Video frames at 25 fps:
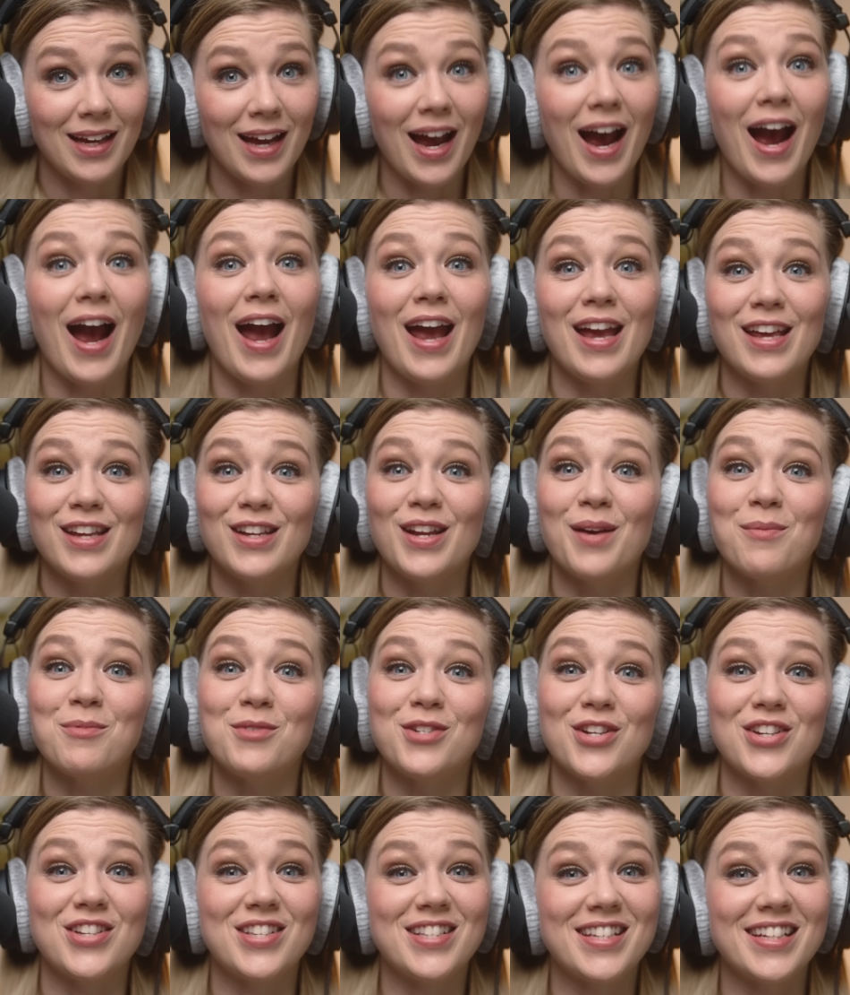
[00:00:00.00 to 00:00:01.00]
I ended up
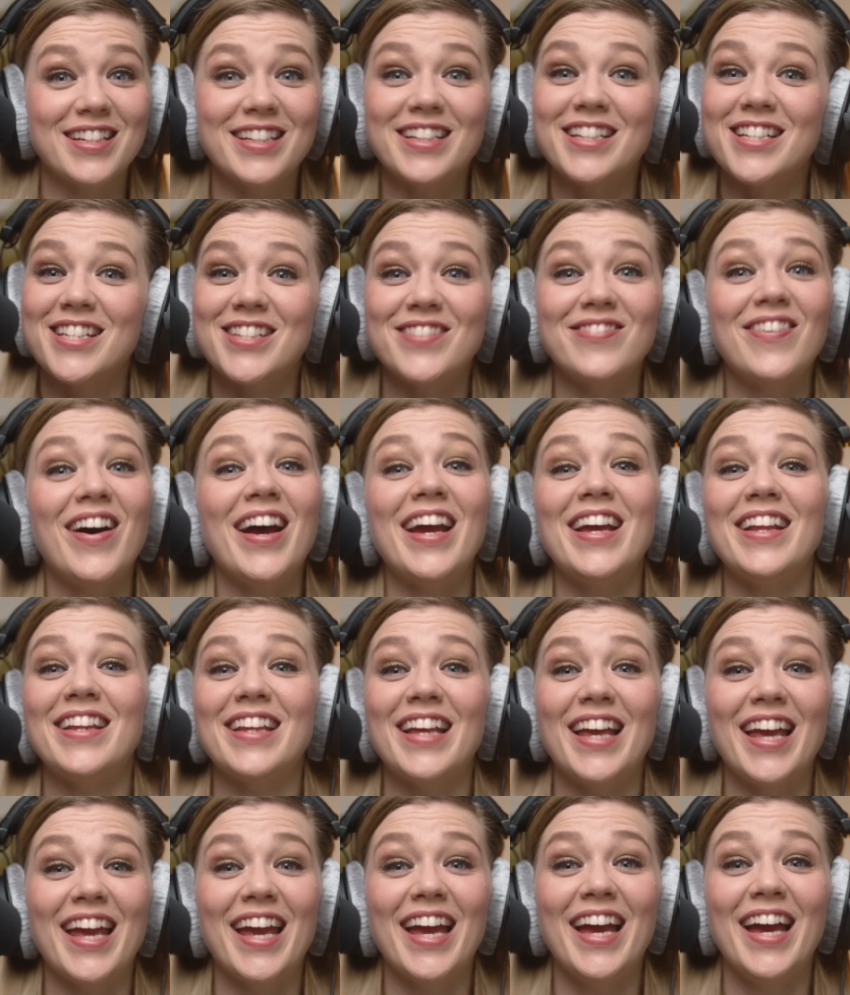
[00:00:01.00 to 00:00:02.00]
just
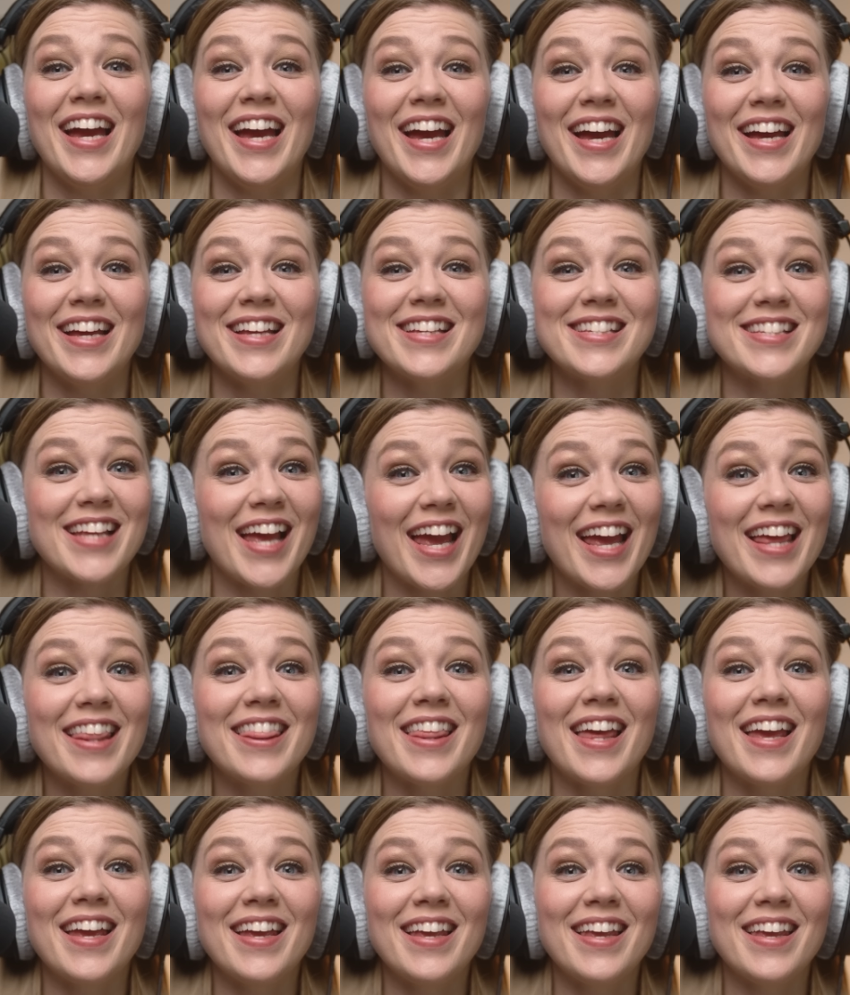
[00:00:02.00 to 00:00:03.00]
smiling, saying
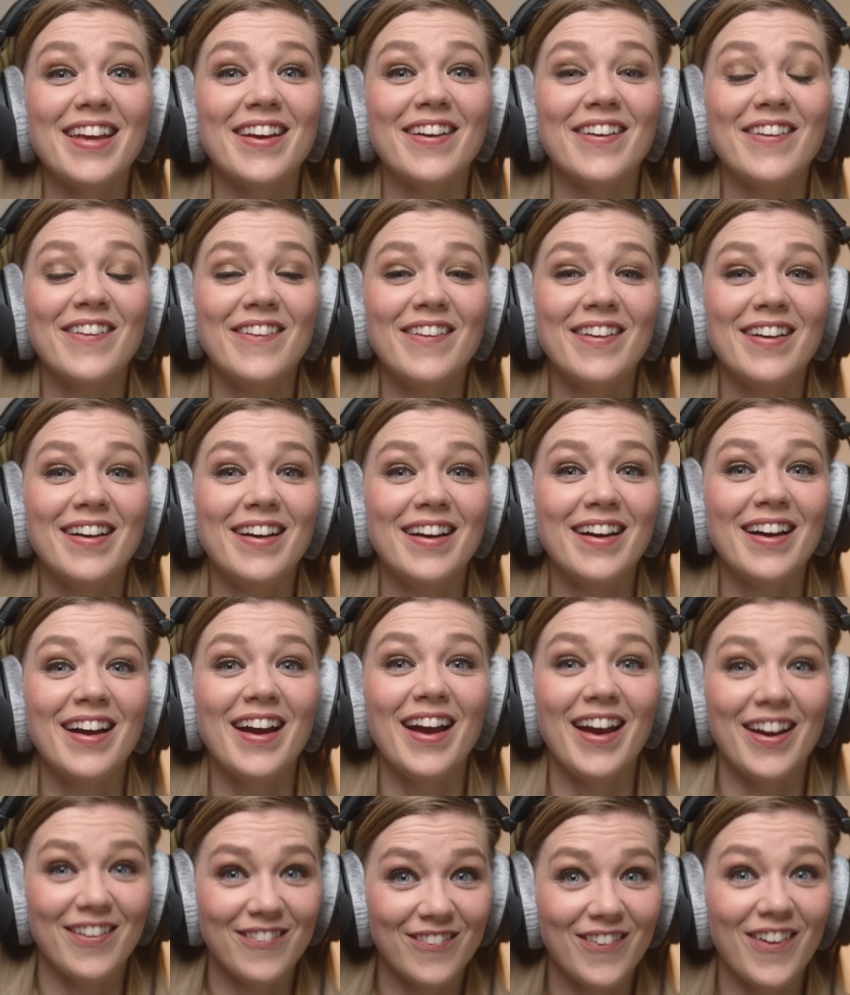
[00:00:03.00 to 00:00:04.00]
thank you,
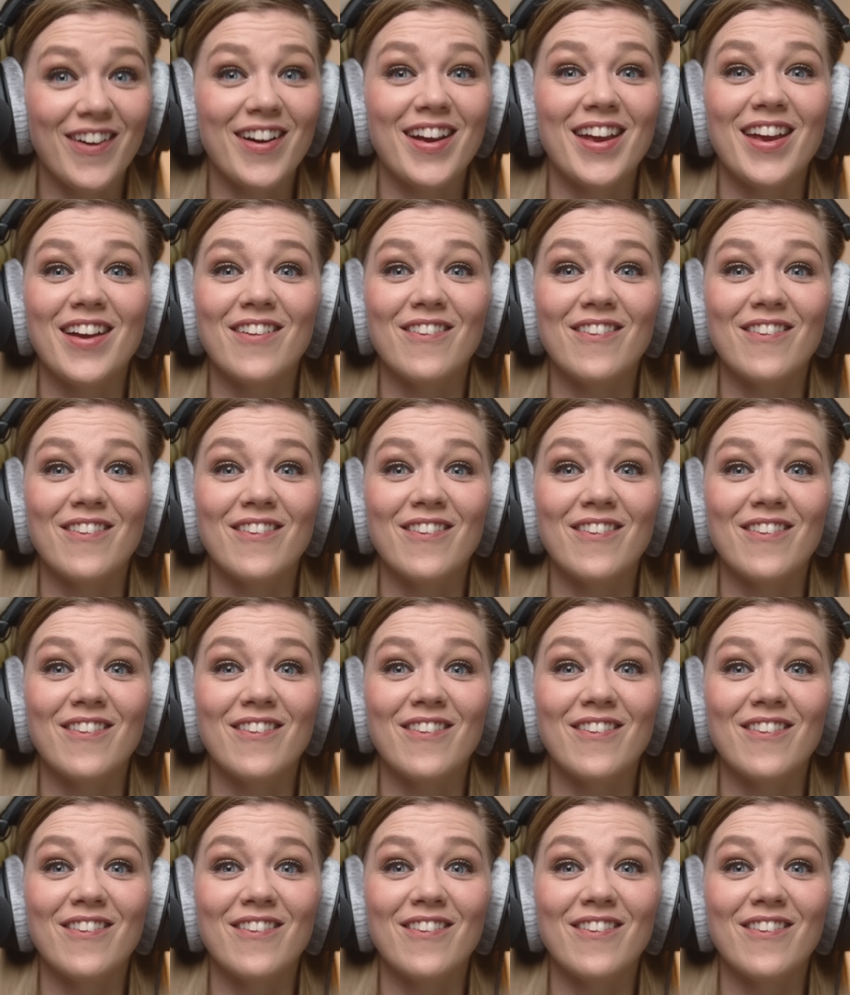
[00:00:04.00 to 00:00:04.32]
and walking